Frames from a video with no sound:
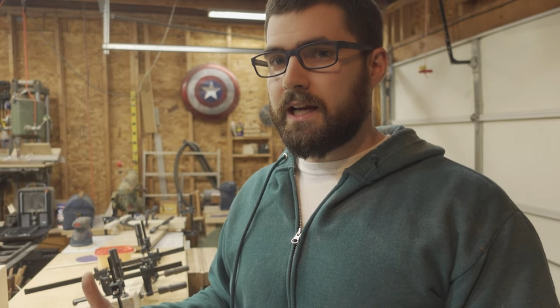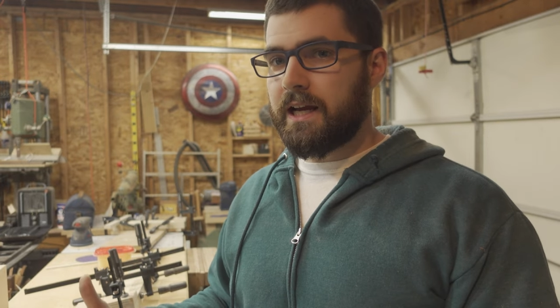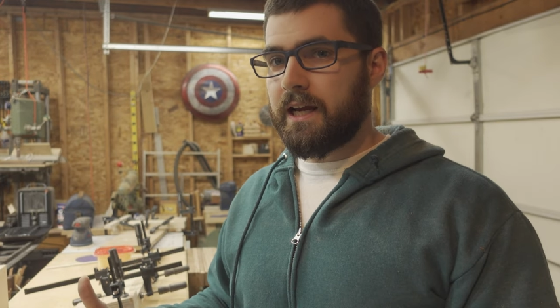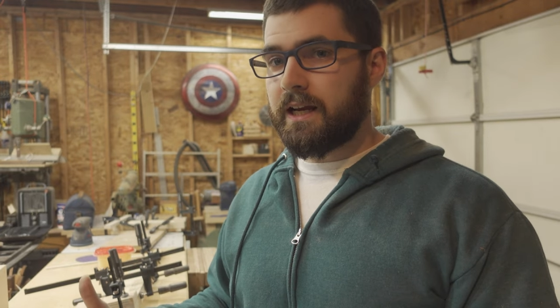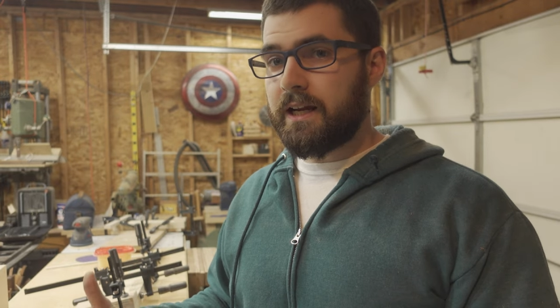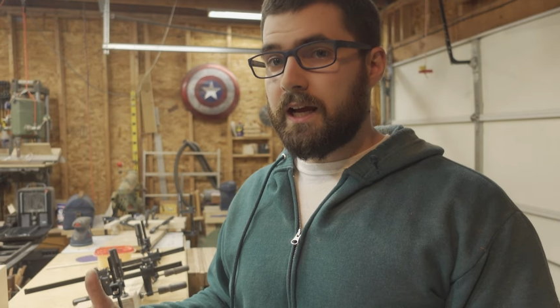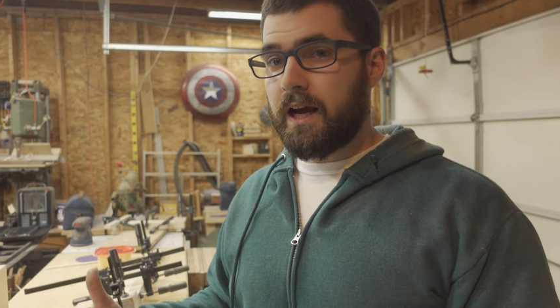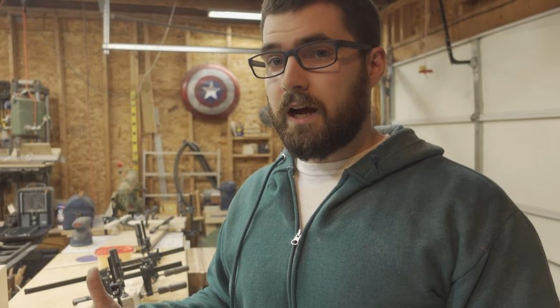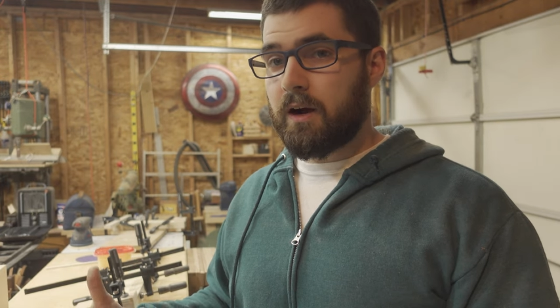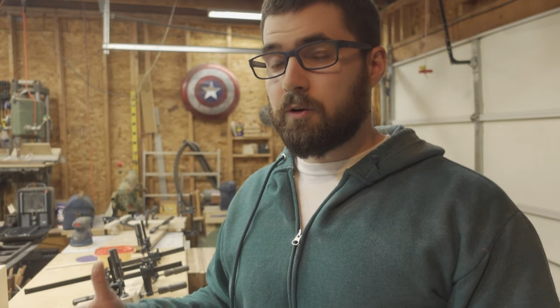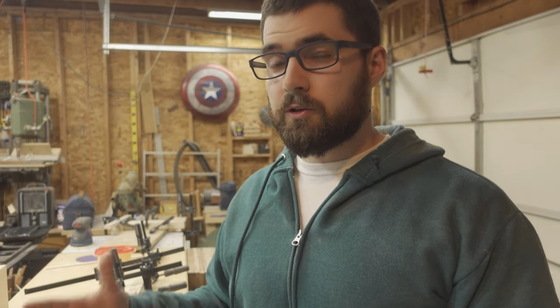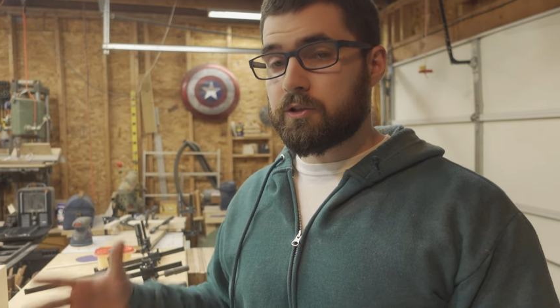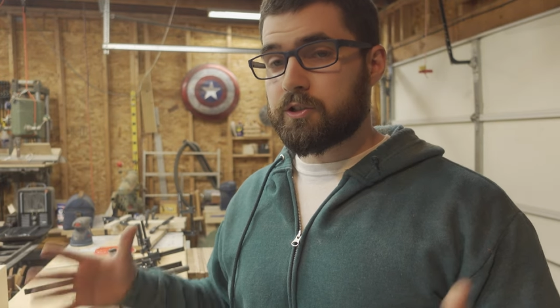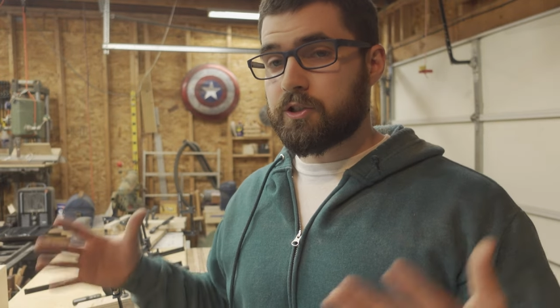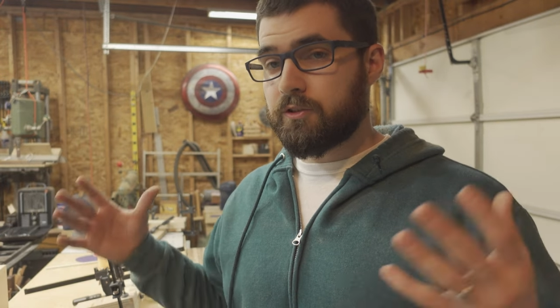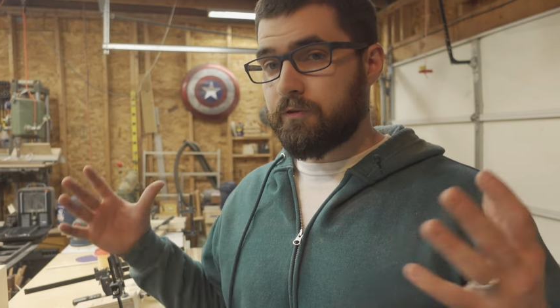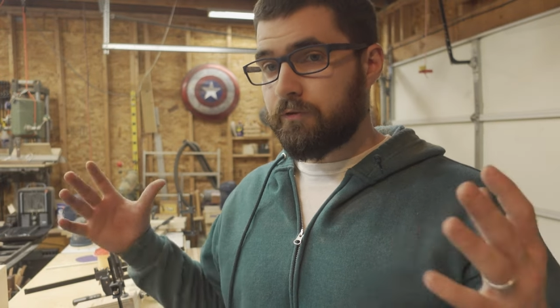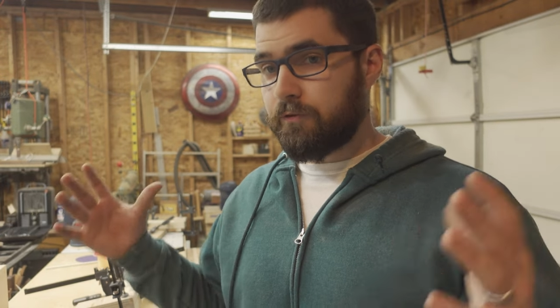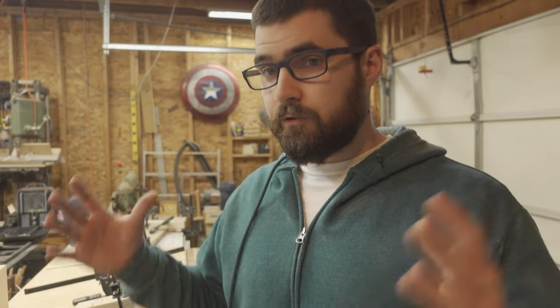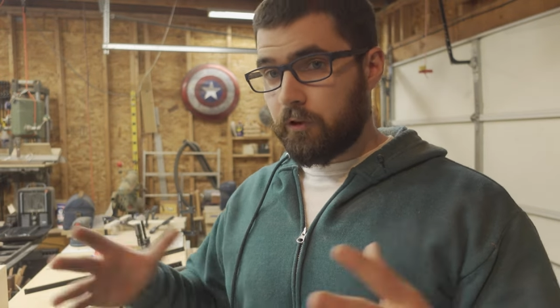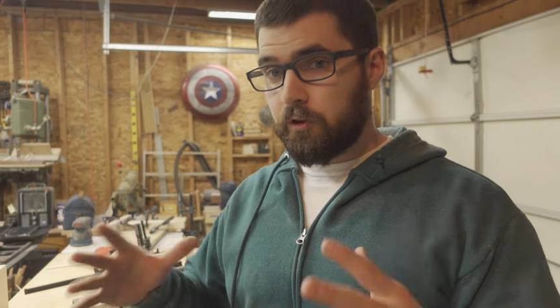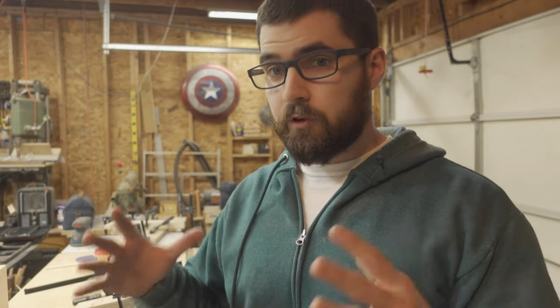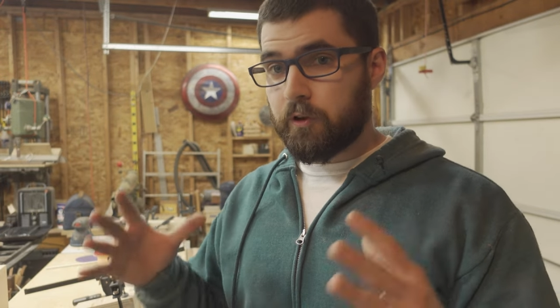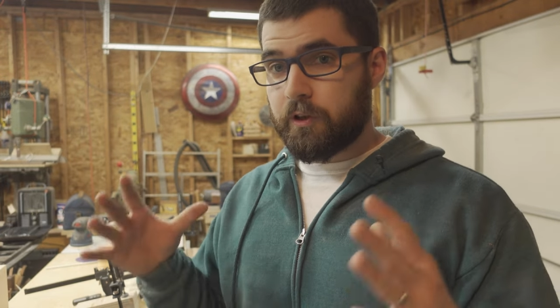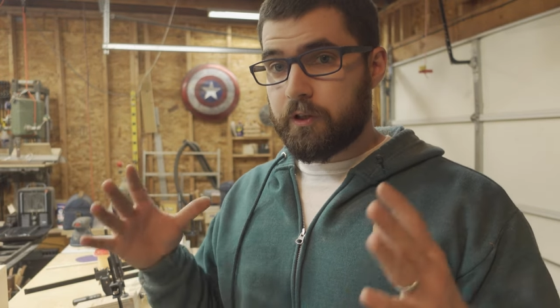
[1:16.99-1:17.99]
8 hours to
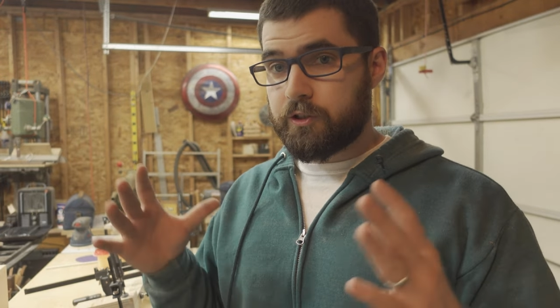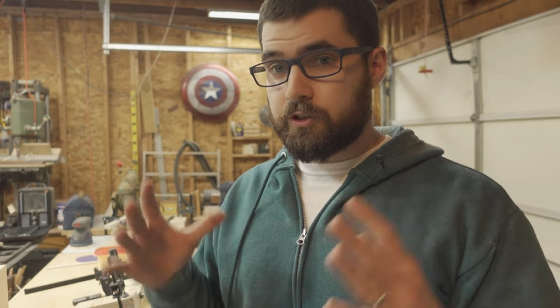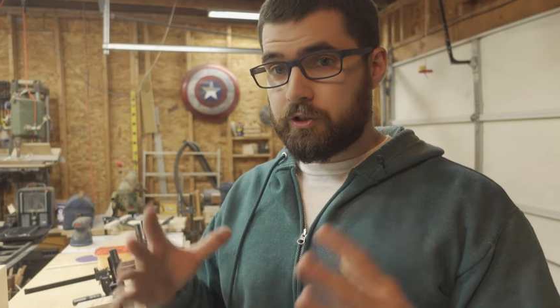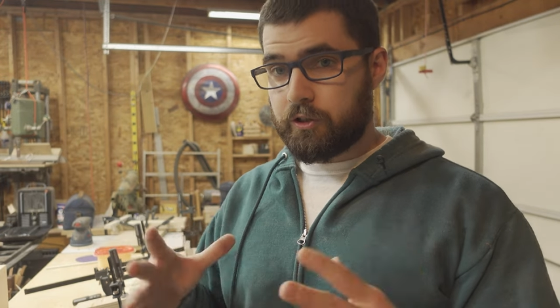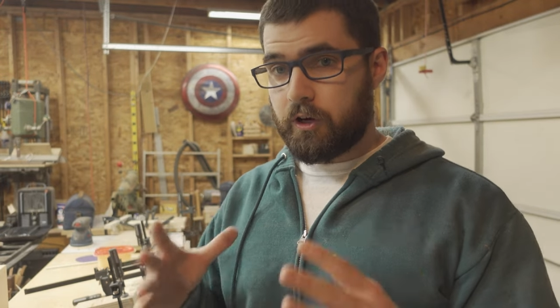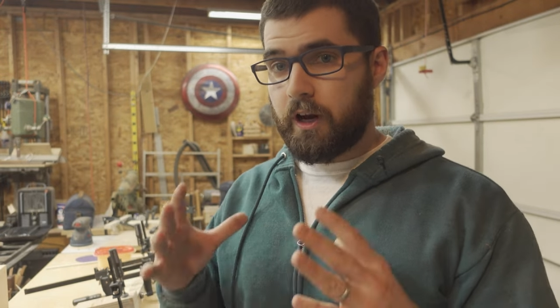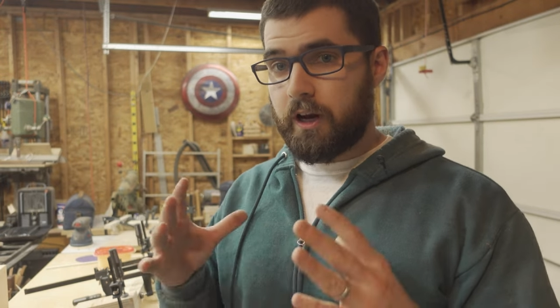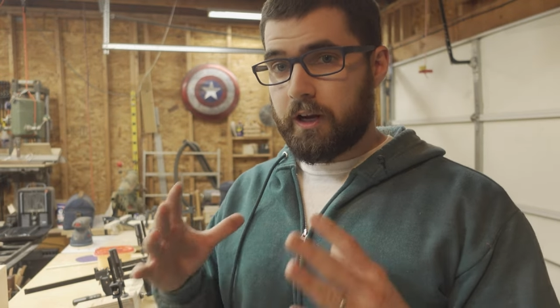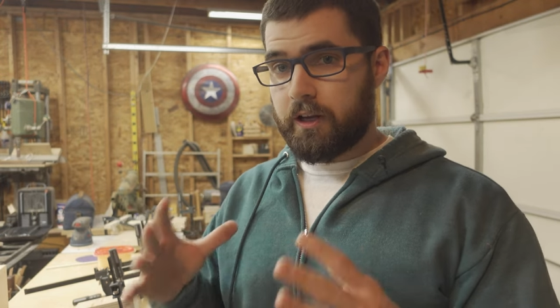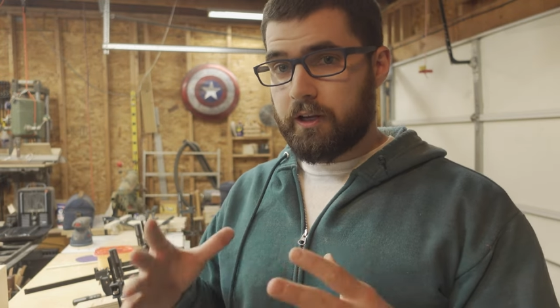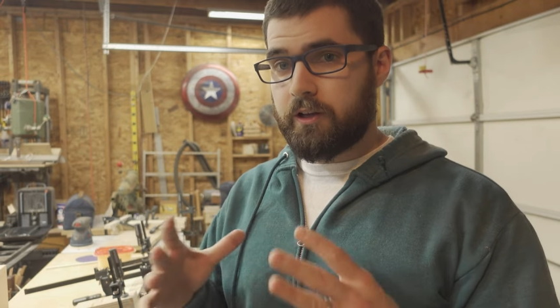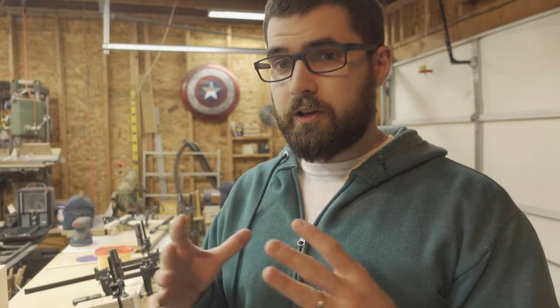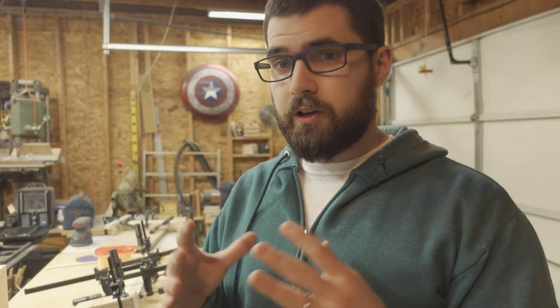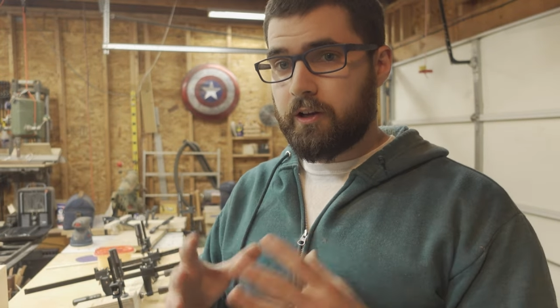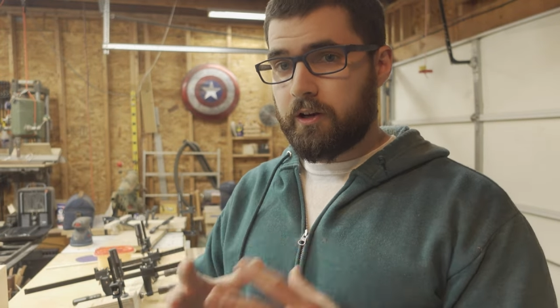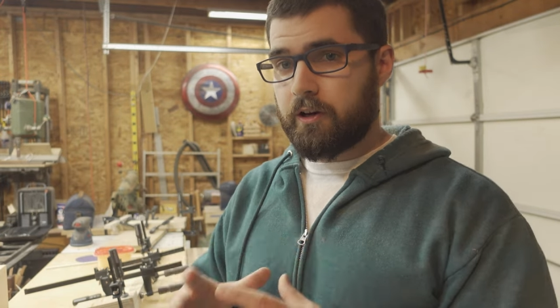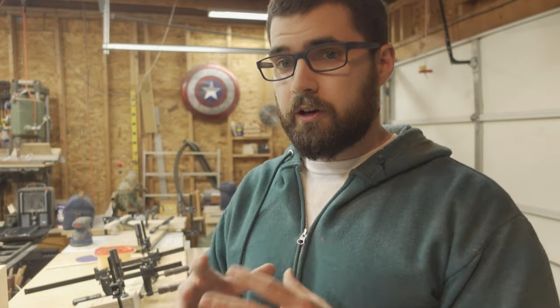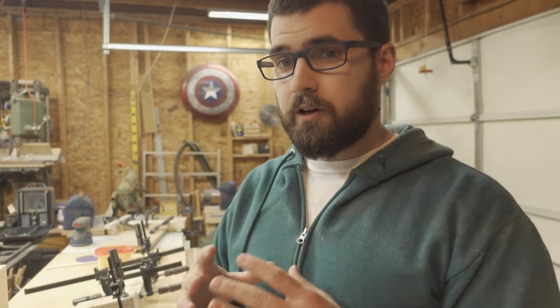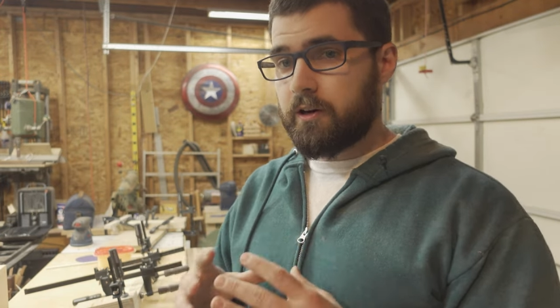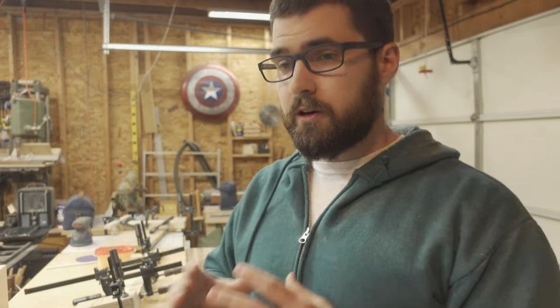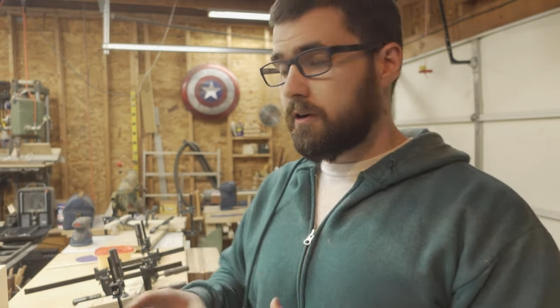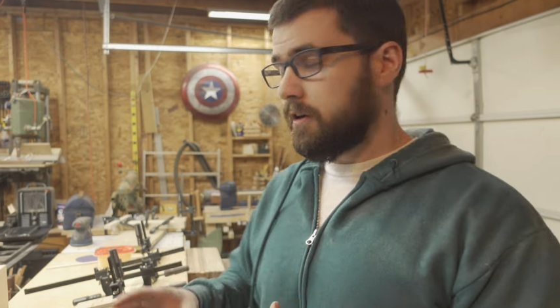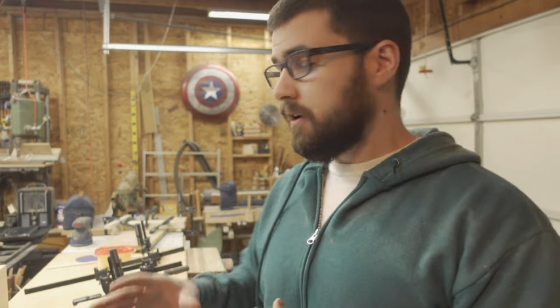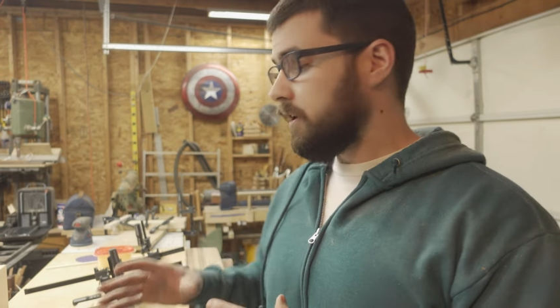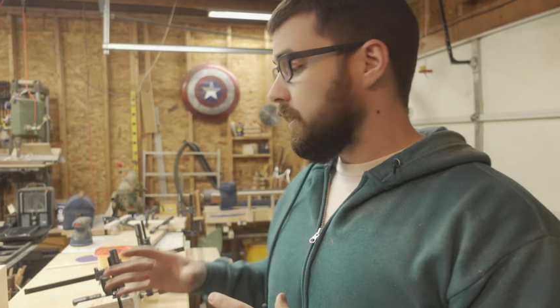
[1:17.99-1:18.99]
fully dry and
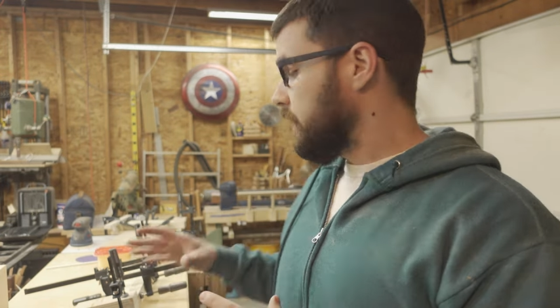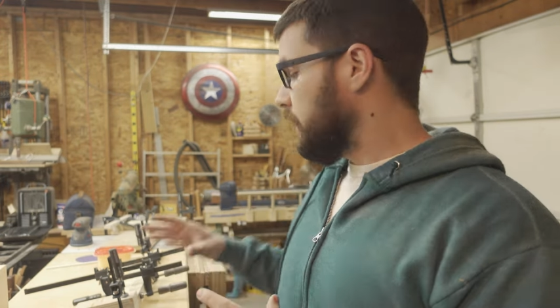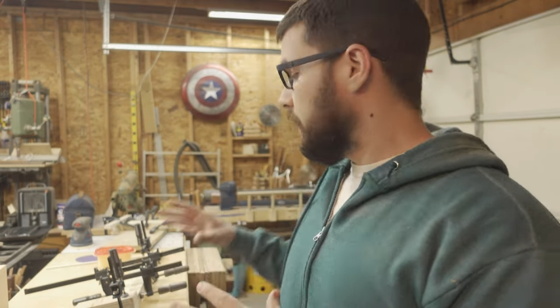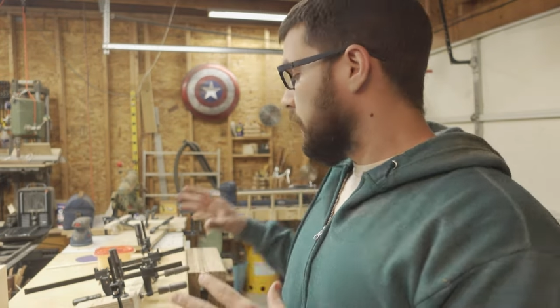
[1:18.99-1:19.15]
cure.